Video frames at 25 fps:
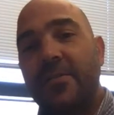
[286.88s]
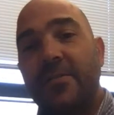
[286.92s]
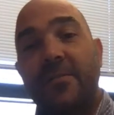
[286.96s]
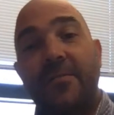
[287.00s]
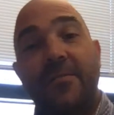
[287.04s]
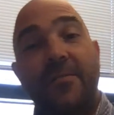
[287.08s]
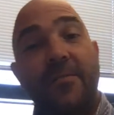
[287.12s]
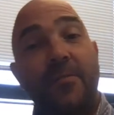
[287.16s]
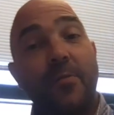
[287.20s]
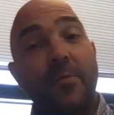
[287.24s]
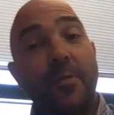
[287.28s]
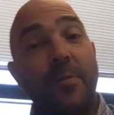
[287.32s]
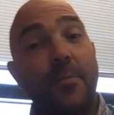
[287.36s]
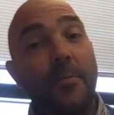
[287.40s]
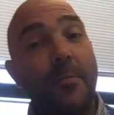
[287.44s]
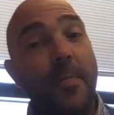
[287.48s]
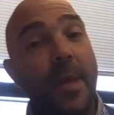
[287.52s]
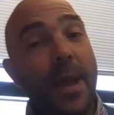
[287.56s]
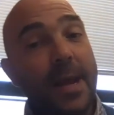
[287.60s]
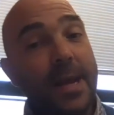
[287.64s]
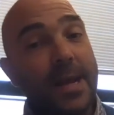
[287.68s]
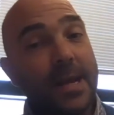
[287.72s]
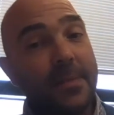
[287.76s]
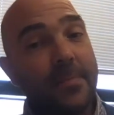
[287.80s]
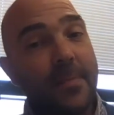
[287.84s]
for
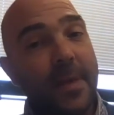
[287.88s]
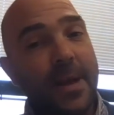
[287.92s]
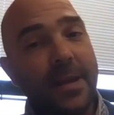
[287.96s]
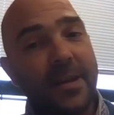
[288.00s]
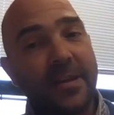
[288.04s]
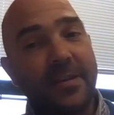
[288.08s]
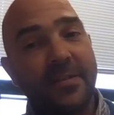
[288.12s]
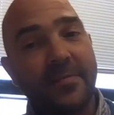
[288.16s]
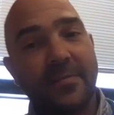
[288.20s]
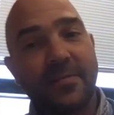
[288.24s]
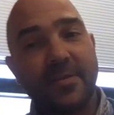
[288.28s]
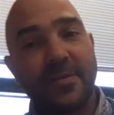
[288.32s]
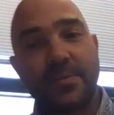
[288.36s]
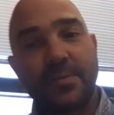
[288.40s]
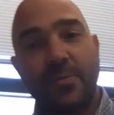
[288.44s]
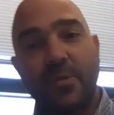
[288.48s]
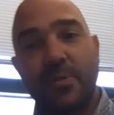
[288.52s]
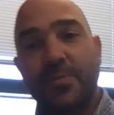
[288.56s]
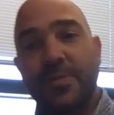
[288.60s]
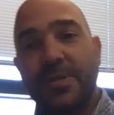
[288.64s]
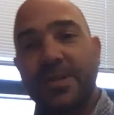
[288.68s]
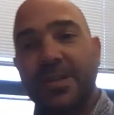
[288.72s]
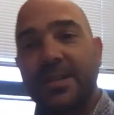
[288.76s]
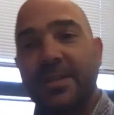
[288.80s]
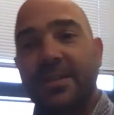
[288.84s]
many, many diverse
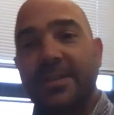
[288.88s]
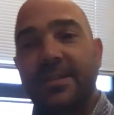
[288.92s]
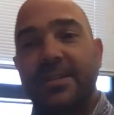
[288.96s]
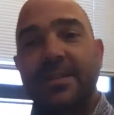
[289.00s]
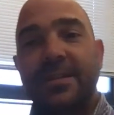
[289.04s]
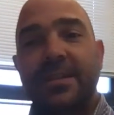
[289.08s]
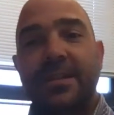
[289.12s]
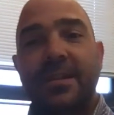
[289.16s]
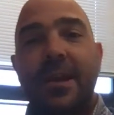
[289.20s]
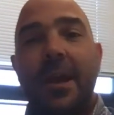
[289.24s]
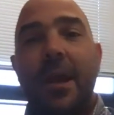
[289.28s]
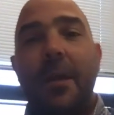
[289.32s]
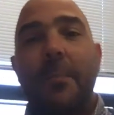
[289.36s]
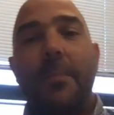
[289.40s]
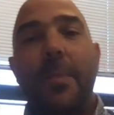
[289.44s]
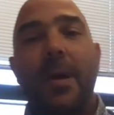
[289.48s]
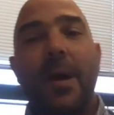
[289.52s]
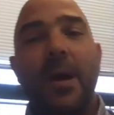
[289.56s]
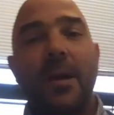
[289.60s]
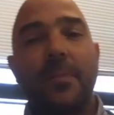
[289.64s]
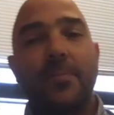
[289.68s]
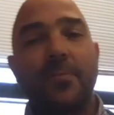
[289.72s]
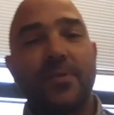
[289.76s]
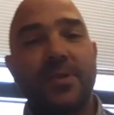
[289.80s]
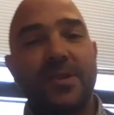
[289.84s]
purposes
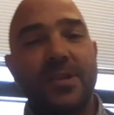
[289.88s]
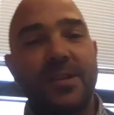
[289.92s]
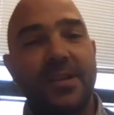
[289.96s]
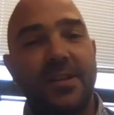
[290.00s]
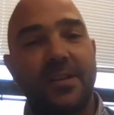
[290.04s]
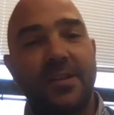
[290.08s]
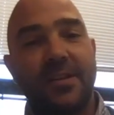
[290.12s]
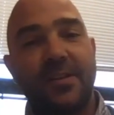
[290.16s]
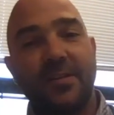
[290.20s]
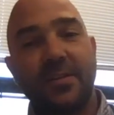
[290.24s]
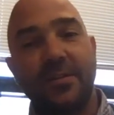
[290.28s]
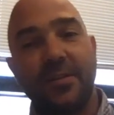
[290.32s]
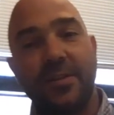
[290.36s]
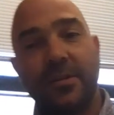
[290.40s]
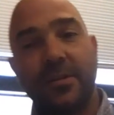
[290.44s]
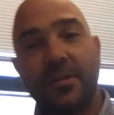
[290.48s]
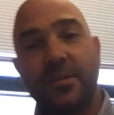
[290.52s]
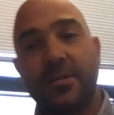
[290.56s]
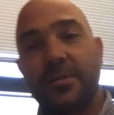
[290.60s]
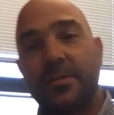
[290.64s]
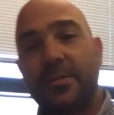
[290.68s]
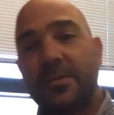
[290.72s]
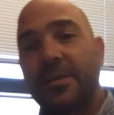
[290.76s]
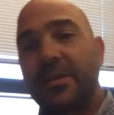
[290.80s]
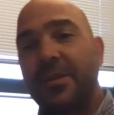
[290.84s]
by particular
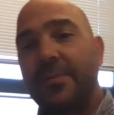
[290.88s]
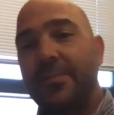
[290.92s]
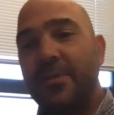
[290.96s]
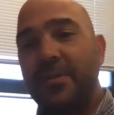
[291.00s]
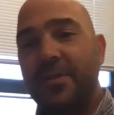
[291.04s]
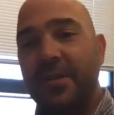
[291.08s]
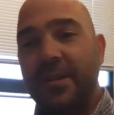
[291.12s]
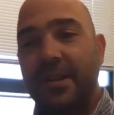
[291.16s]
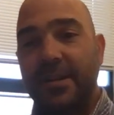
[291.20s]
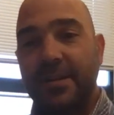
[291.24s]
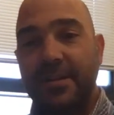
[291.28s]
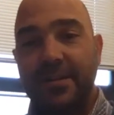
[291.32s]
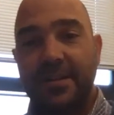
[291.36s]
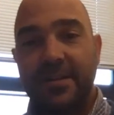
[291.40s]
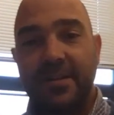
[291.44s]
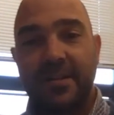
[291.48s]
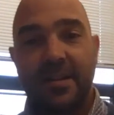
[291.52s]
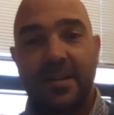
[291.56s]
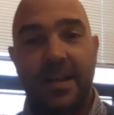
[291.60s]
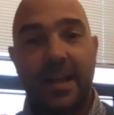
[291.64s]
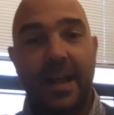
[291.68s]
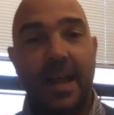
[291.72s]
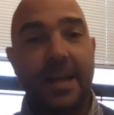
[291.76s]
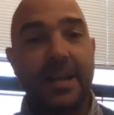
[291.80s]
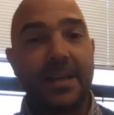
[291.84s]
communities.
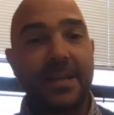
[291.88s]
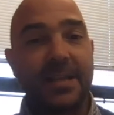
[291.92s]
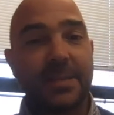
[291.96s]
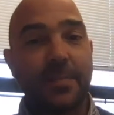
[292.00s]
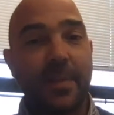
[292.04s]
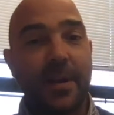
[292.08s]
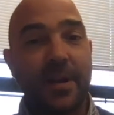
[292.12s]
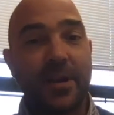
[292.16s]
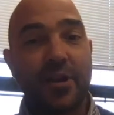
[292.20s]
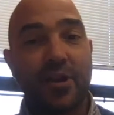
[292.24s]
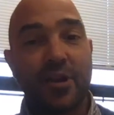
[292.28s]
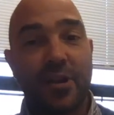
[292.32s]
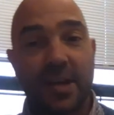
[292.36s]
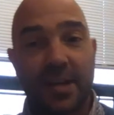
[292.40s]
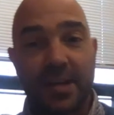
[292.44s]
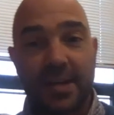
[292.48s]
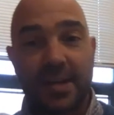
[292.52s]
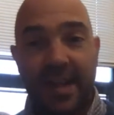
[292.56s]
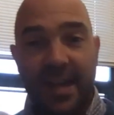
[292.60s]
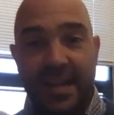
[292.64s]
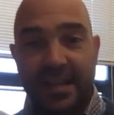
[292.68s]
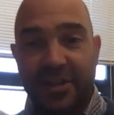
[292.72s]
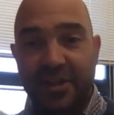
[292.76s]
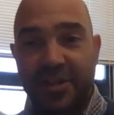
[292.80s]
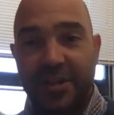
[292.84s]
And despite good
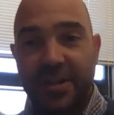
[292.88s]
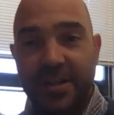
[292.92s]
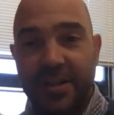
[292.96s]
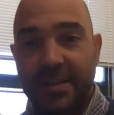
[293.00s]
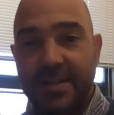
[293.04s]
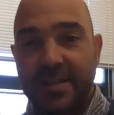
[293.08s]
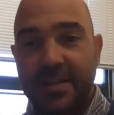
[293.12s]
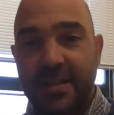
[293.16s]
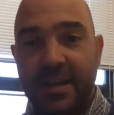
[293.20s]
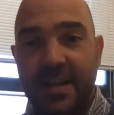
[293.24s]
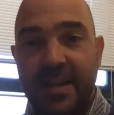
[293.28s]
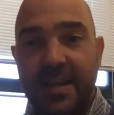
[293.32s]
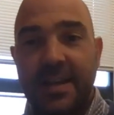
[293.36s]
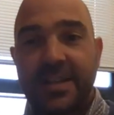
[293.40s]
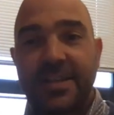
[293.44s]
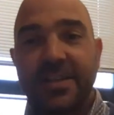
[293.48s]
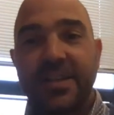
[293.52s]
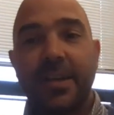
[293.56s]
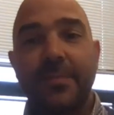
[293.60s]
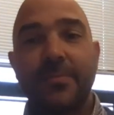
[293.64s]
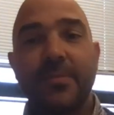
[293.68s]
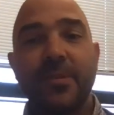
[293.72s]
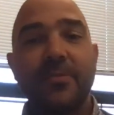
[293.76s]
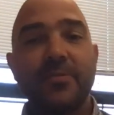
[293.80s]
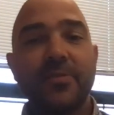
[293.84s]
intentions,
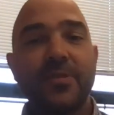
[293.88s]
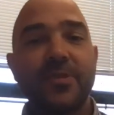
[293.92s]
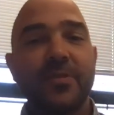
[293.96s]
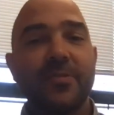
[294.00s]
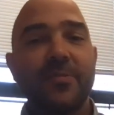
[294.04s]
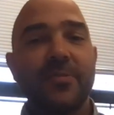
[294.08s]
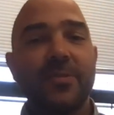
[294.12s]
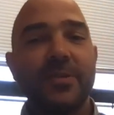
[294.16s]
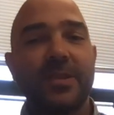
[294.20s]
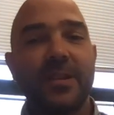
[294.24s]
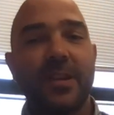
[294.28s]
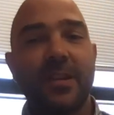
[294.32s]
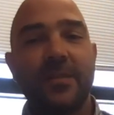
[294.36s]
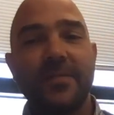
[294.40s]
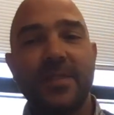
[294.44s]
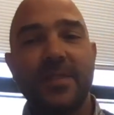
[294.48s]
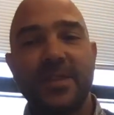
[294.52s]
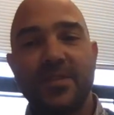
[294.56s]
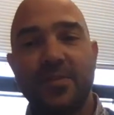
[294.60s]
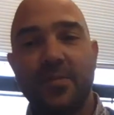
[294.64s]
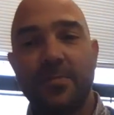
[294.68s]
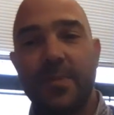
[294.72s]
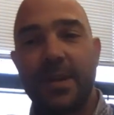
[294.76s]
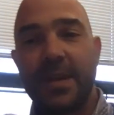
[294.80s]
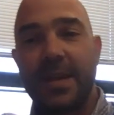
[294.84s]
some users of
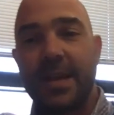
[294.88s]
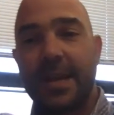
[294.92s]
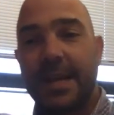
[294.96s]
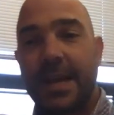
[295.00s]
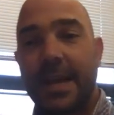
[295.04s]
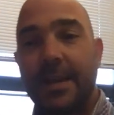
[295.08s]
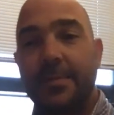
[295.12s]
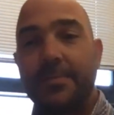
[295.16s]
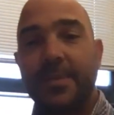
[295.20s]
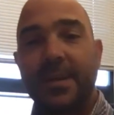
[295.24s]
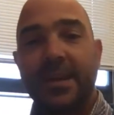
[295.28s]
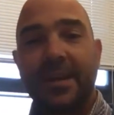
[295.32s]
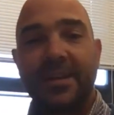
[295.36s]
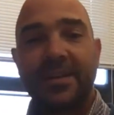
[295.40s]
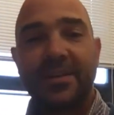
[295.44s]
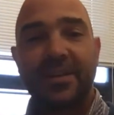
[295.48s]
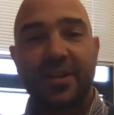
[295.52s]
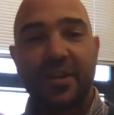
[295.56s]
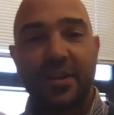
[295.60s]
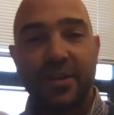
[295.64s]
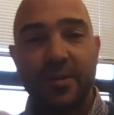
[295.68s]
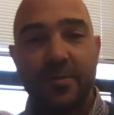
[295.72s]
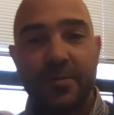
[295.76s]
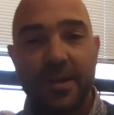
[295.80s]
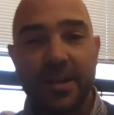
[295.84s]
digital media can be
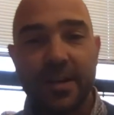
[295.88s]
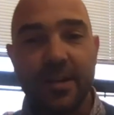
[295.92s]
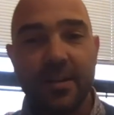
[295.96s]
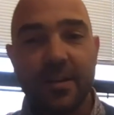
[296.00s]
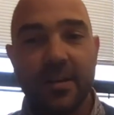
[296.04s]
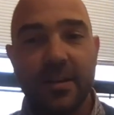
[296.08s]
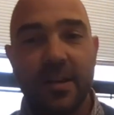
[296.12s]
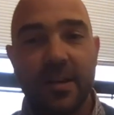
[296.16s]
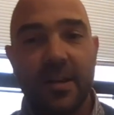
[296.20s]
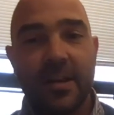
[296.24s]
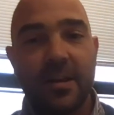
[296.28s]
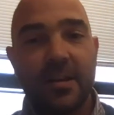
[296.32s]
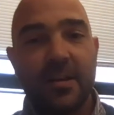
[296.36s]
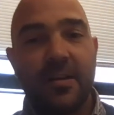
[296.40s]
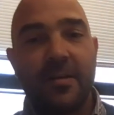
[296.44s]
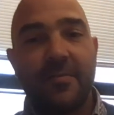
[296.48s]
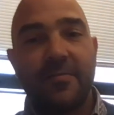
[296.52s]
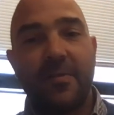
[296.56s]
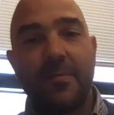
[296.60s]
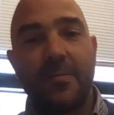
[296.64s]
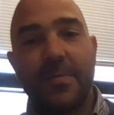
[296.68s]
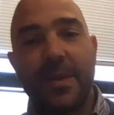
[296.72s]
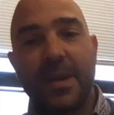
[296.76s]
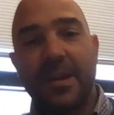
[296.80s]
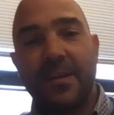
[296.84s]
excluded
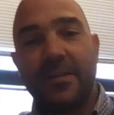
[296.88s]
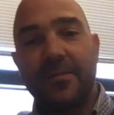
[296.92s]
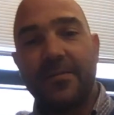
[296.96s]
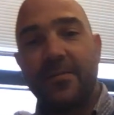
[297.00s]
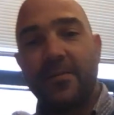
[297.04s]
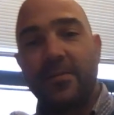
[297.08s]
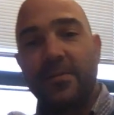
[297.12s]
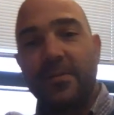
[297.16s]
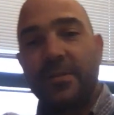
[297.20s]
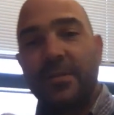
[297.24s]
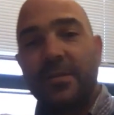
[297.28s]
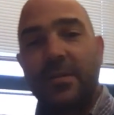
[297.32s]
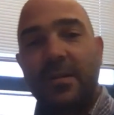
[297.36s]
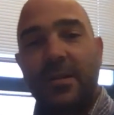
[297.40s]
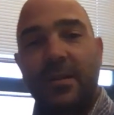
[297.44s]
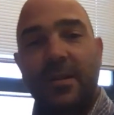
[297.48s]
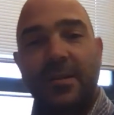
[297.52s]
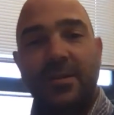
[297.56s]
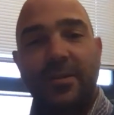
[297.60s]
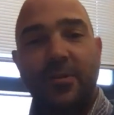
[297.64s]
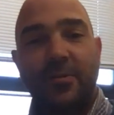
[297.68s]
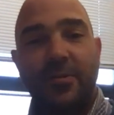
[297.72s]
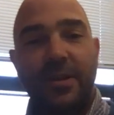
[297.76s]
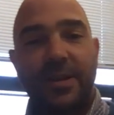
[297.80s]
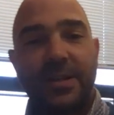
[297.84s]
from meaningful
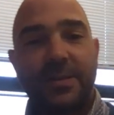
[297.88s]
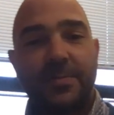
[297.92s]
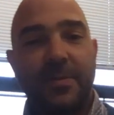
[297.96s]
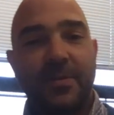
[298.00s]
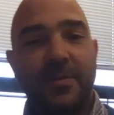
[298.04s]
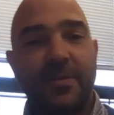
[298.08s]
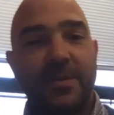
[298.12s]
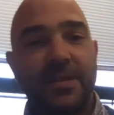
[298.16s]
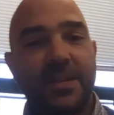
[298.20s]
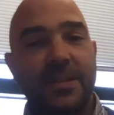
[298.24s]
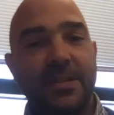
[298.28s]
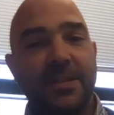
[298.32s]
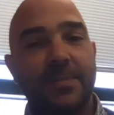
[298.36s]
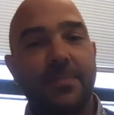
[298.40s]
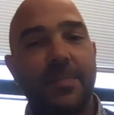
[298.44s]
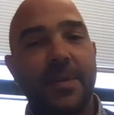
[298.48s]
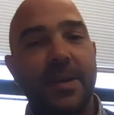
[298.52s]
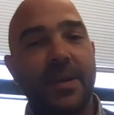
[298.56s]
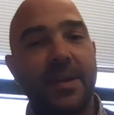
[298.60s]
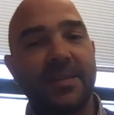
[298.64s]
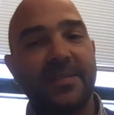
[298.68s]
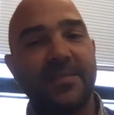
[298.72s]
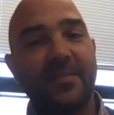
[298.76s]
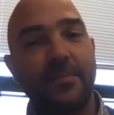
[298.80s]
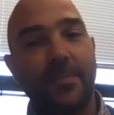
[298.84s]
learning experiences
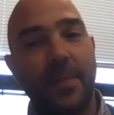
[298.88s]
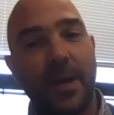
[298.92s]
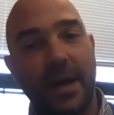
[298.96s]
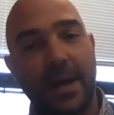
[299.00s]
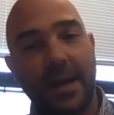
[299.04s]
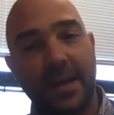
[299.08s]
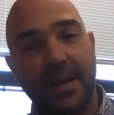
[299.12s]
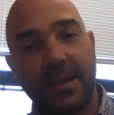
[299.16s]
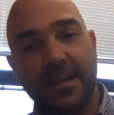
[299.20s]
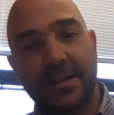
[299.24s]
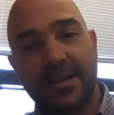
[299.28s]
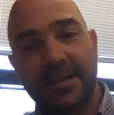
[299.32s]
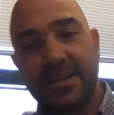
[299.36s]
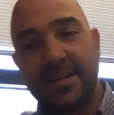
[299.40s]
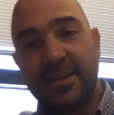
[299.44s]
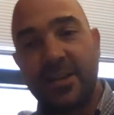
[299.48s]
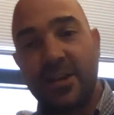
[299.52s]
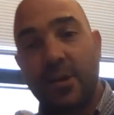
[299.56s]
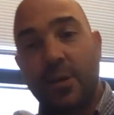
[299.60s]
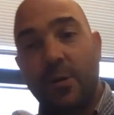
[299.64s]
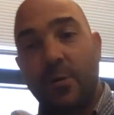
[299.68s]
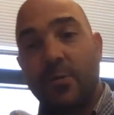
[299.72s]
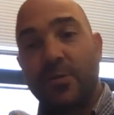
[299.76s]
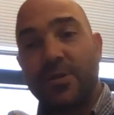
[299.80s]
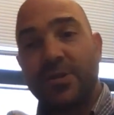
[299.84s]
because of bias
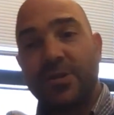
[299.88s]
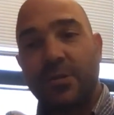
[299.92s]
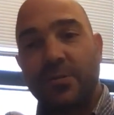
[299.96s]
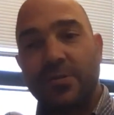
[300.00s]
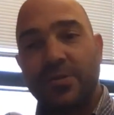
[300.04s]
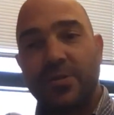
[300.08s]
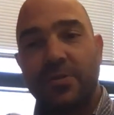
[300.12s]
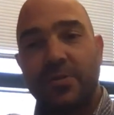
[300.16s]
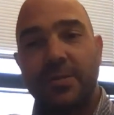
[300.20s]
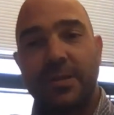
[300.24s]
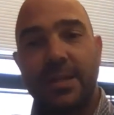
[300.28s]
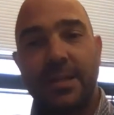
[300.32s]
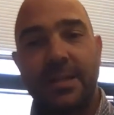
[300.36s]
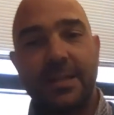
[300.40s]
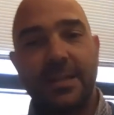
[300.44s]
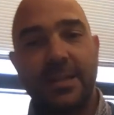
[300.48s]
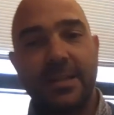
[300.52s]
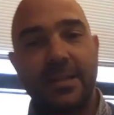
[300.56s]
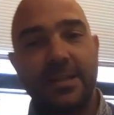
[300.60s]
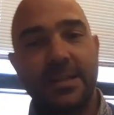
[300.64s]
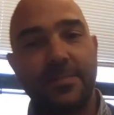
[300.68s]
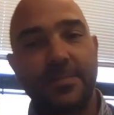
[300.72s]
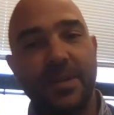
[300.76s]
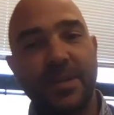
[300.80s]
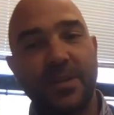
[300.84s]
or social
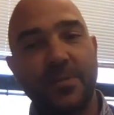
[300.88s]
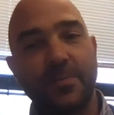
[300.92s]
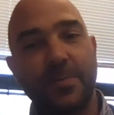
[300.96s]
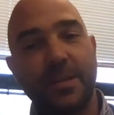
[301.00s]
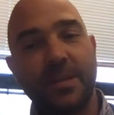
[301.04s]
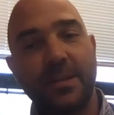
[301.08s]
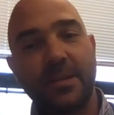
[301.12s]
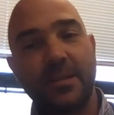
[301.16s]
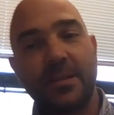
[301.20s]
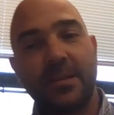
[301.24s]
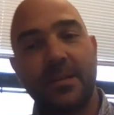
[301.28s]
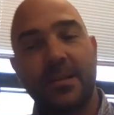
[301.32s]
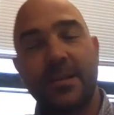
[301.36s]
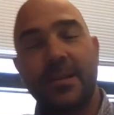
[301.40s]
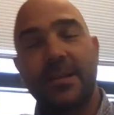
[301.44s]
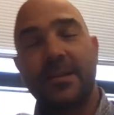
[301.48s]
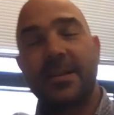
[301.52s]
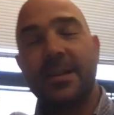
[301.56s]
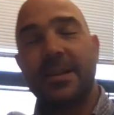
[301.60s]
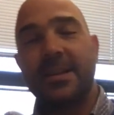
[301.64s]
distance between the